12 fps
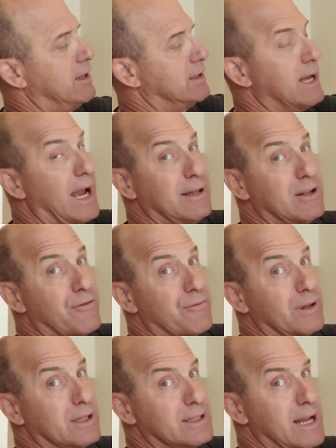Tighten
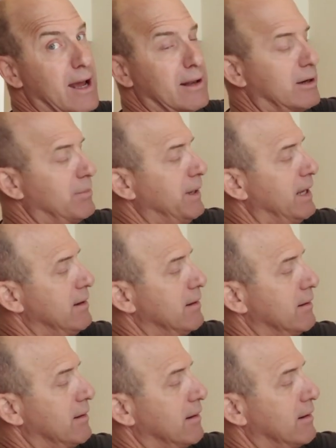this down a little
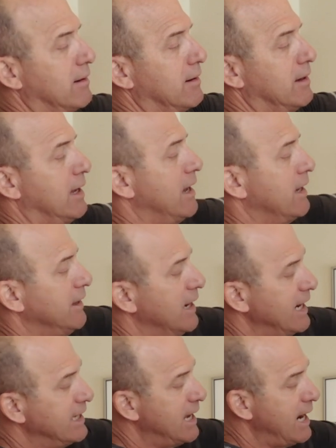bit. Then
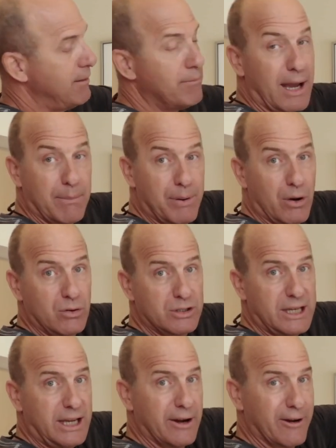I tighten my post
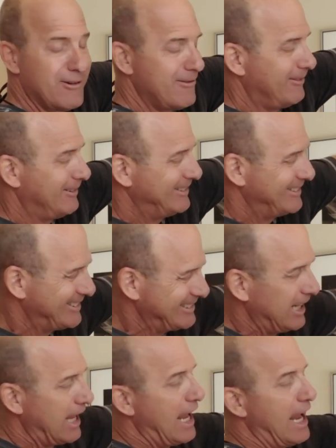here.
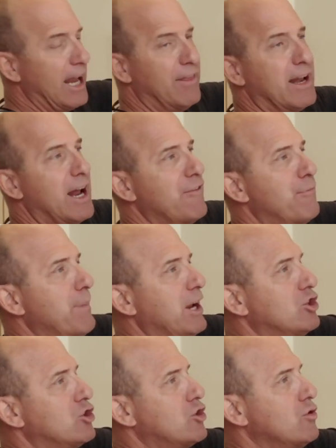And then I
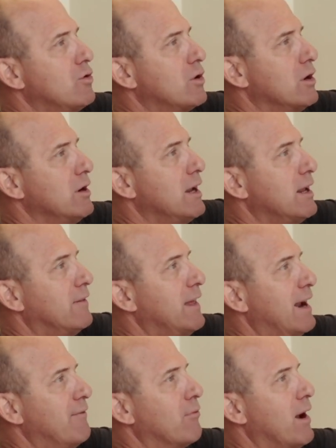make sure that
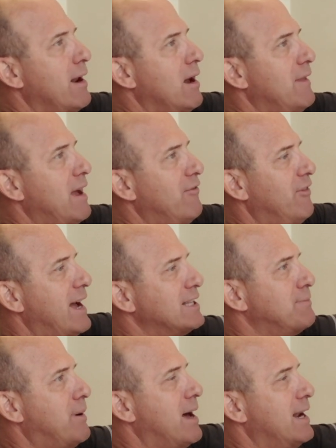I'm right on that flat
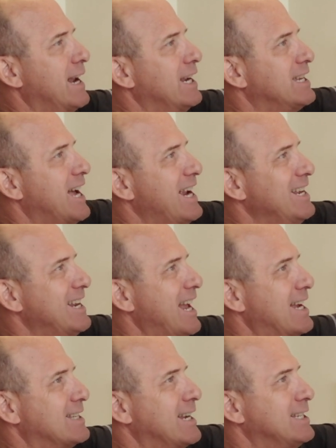spot and I tighten it
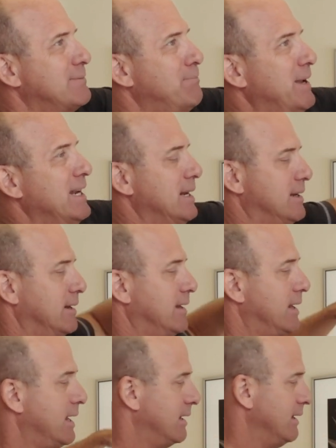as I spin it.
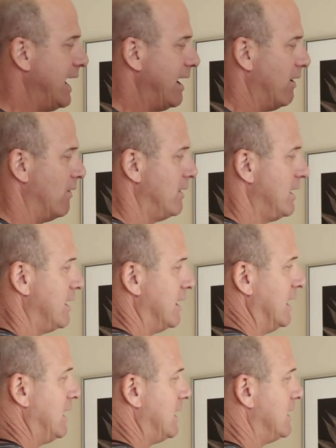Now,
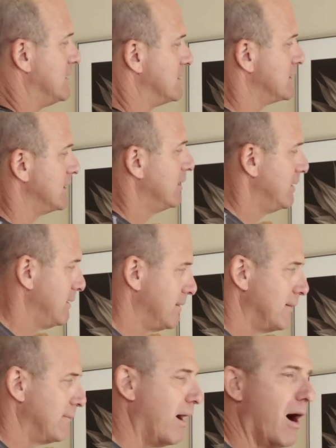it is
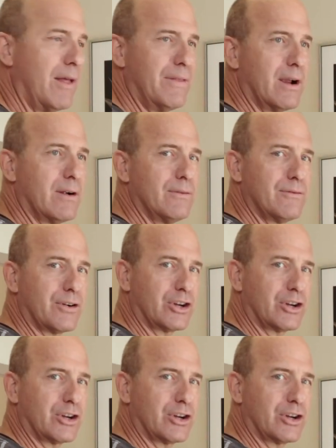on there for